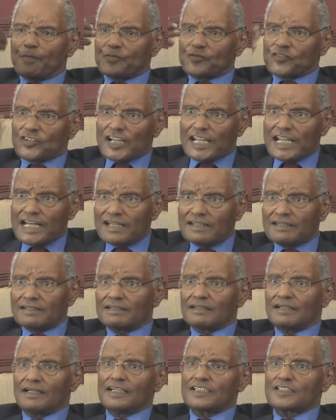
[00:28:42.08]
train
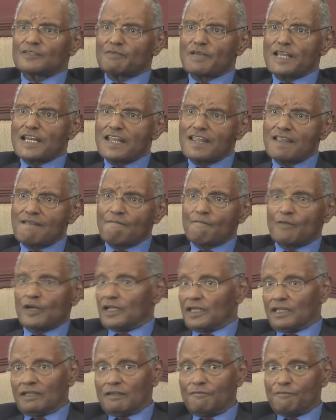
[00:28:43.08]
as many.
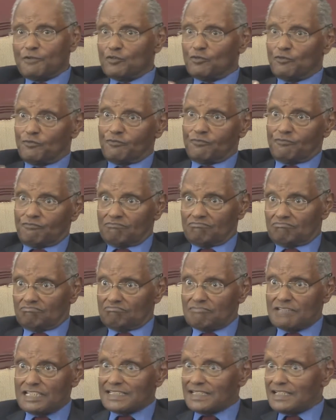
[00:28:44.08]
If you
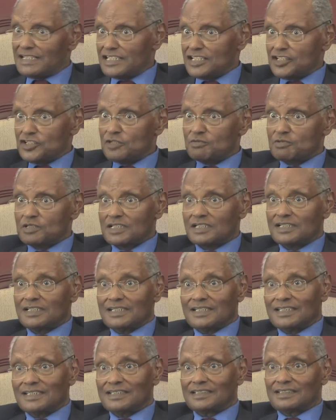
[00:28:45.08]
meet any Egyptian,
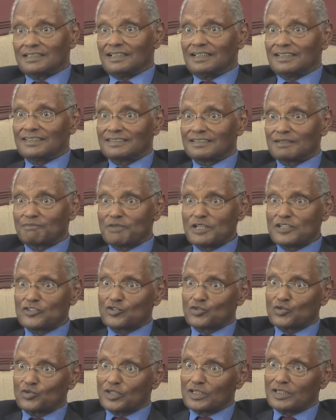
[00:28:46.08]
he has either been
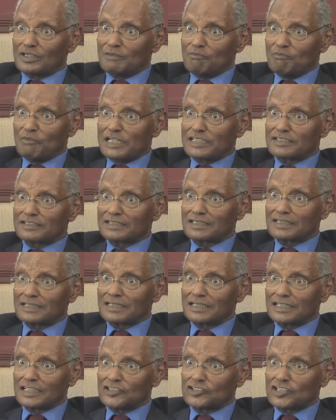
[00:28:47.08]
through the military
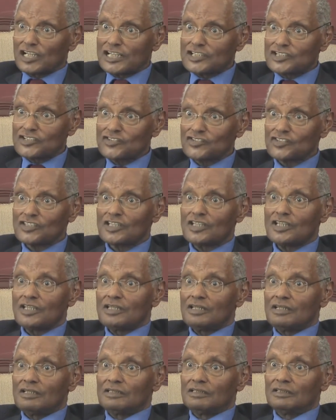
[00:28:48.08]
intelligence
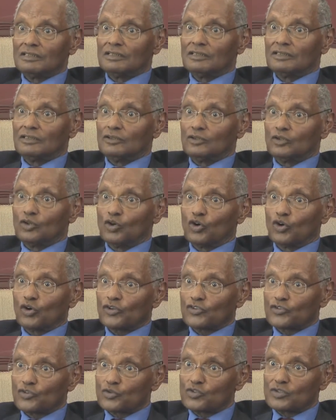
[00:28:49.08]
or
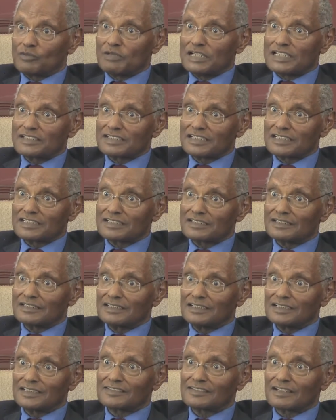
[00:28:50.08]
through the military
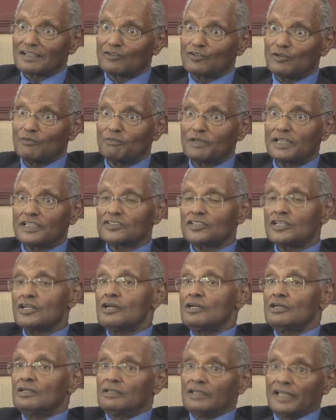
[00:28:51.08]
industrial complex,
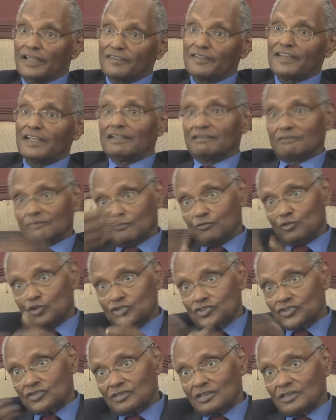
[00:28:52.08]
and then, of
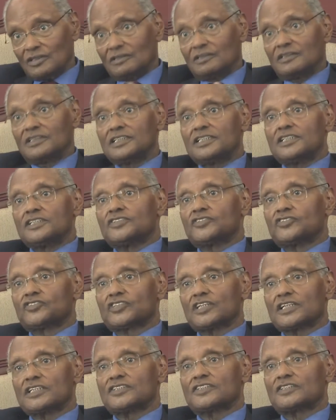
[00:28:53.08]
course, did his
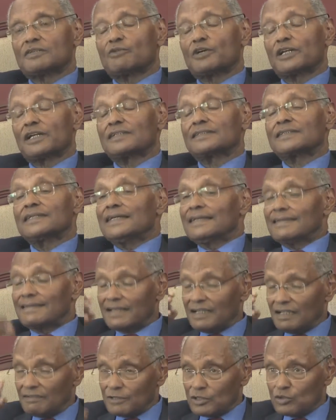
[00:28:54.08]
study somewhere else. They
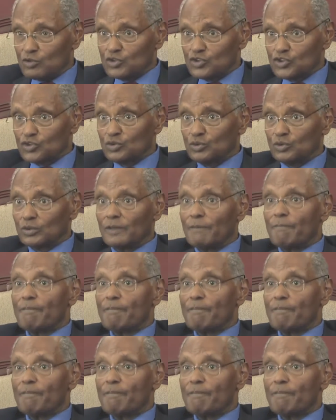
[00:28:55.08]
have a good school.